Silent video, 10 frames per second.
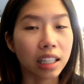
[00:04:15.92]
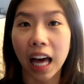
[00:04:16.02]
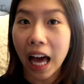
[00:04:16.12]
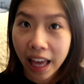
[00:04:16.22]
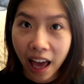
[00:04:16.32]

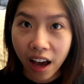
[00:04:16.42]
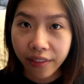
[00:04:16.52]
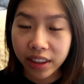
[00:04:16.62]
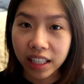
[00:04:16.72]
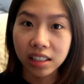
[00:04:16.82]
that I
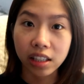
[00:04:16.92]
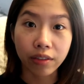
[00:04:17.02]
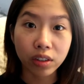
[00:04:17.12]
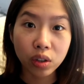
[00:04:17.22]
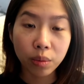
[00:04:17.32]
have and that's
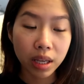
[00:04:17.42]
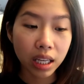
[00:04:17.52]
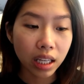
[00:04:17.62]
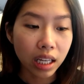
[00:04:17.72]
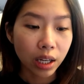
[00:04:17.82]
given to
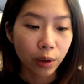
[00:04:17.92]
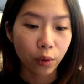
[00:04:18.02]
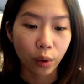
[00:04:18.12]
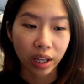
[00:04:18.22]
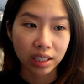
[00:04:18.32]
me.
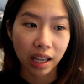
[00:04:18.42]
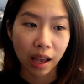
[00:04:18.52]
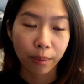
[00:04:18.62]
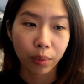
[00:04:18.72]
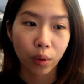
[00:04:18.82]
For
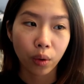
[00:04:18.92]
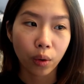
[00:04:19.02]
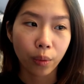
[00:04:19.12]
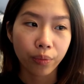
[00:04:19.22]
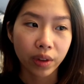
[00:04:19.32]

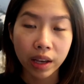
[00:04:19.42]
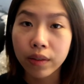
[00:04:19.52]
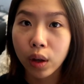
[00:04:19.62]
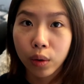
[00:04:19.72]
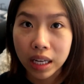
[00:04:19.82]
example,
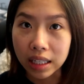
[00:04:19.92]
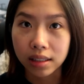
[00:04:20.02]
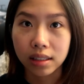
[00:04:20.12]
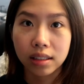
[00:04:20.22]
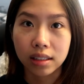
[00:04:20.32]
even though
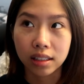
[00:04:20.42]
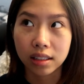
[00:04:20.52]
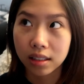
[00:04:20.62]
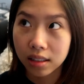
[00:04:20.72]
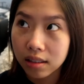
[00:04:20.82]
yes,
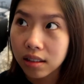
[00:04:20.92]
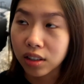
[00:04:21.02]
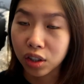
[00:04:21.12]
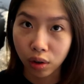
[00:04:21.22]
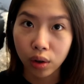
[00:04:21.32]
it's a
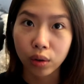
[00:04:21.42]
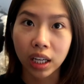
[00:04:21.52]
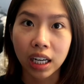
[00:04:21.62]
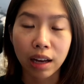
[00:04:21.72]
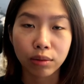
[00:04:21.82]
struggle
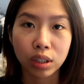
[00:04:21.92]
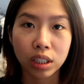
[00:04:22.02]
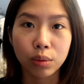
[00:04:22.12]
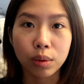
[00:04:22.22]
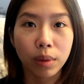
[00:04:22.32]
that I have to
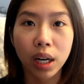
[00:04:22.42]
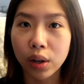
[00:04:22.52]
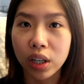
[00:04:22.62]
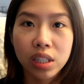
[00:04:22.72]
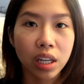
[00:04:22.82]
deal with
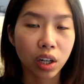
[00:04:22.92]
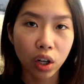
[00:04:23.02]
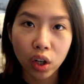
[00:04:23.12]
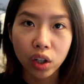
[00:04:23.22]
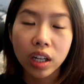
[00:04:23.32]
migraines and
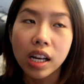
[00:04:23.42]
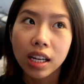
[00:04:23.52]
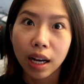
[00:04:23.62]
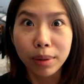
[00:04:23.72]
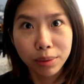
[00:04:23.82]
GERD,
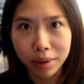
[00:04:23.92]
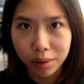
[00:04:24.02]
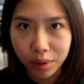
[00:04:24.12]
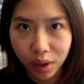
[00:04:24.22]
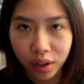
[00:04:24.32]
I'm much
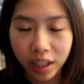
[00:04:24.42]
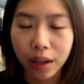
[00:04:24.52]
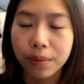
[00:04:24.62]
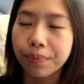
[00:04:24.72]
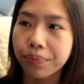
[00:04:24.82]
better with GERD
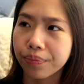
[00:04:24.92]
now.